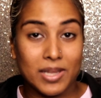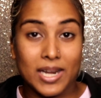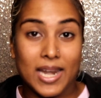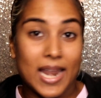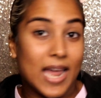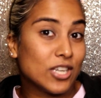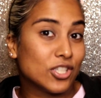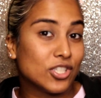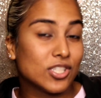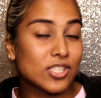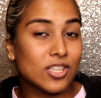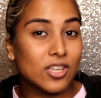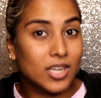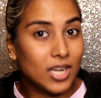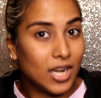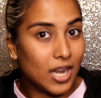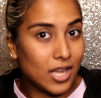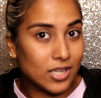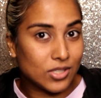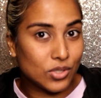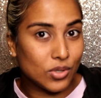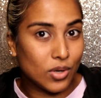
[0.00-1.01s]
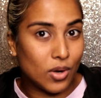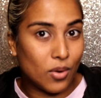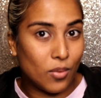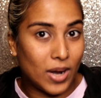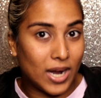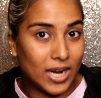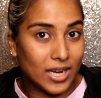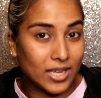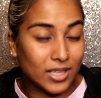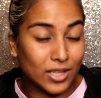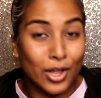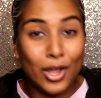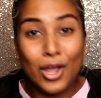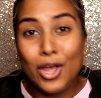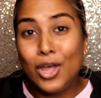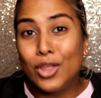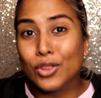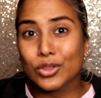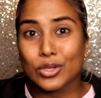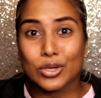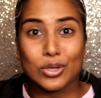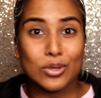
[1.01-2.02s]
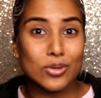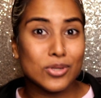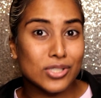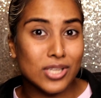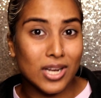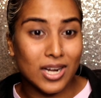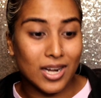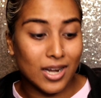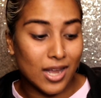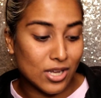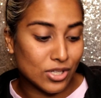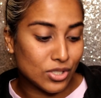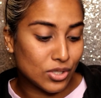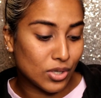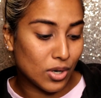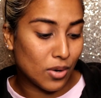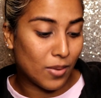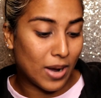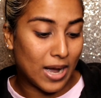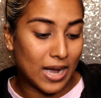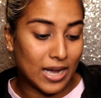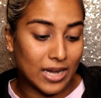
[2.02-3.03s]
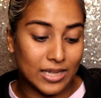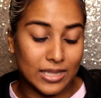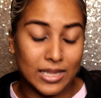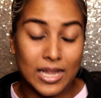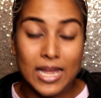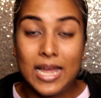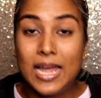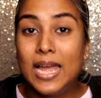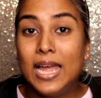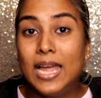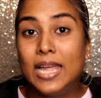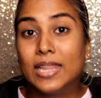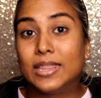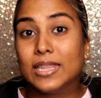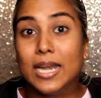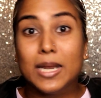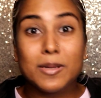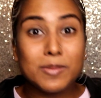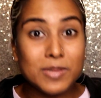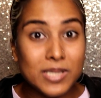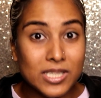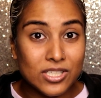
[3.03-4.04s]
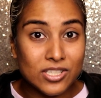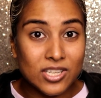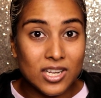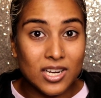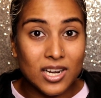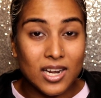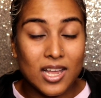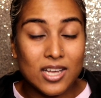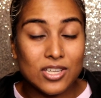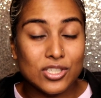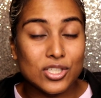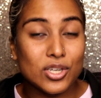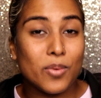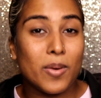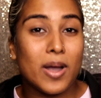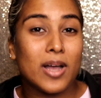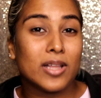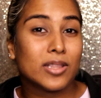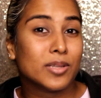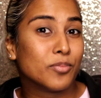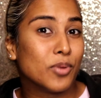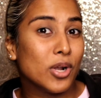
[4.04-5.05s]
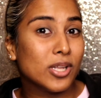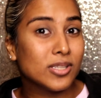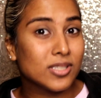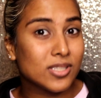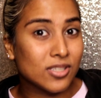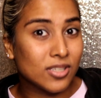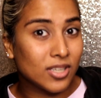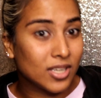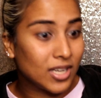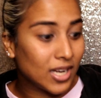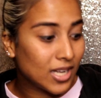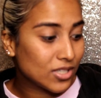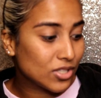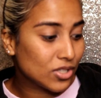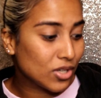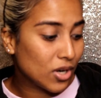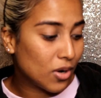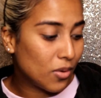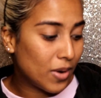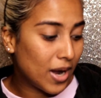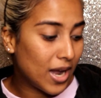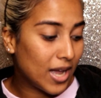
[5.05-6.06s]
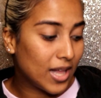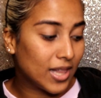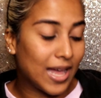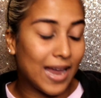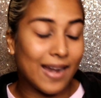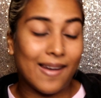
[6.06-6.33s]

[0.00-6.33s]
The lashes are gonna last you a while, the glue is gonna last you a while, the lipstick's gonna last you a while, the bronzer is gonna last you a while.